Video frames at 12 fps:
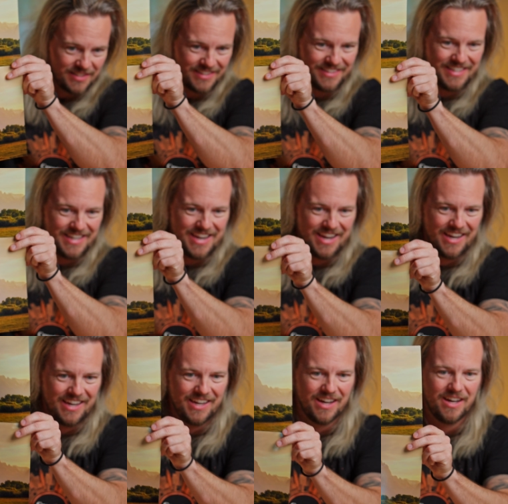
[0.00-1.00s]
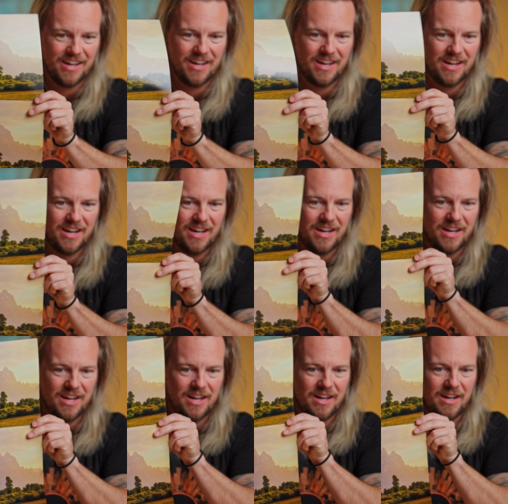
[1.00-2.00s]
see
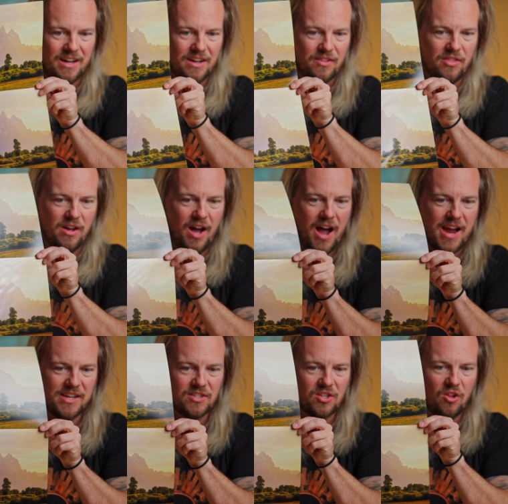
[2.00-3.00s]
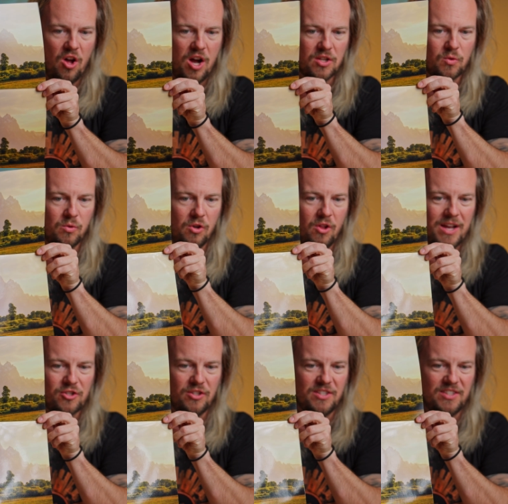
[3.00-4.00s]
the highest gloss, we'll
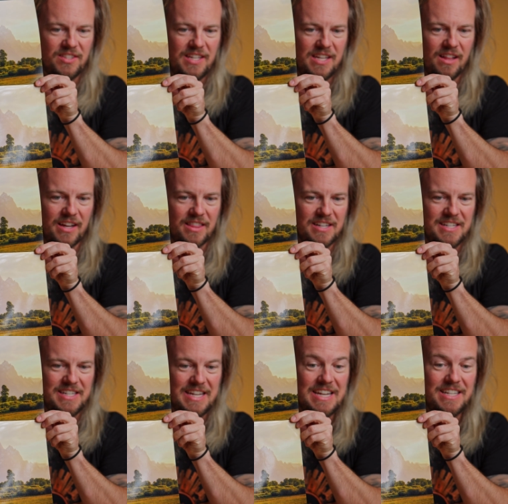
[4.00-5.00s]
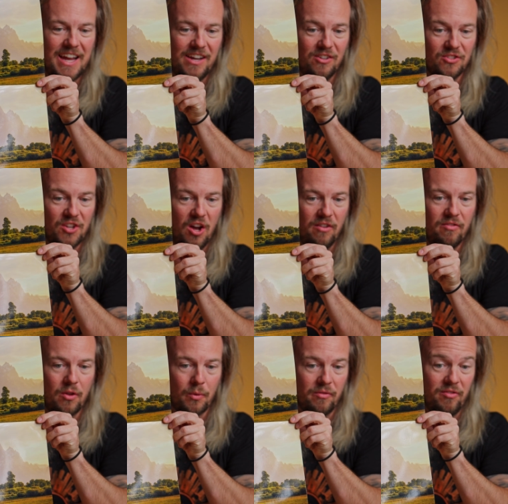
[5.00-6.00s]
actually see like the details of
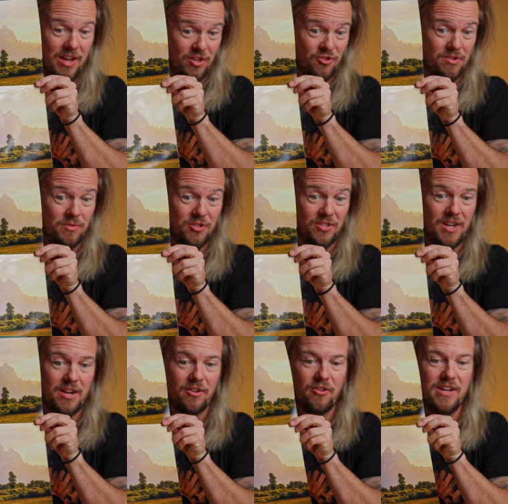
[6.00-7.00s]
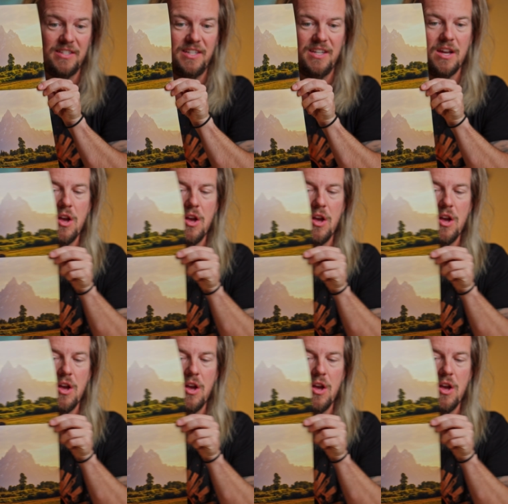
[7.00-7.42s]
the reflection, which is kind of crazy.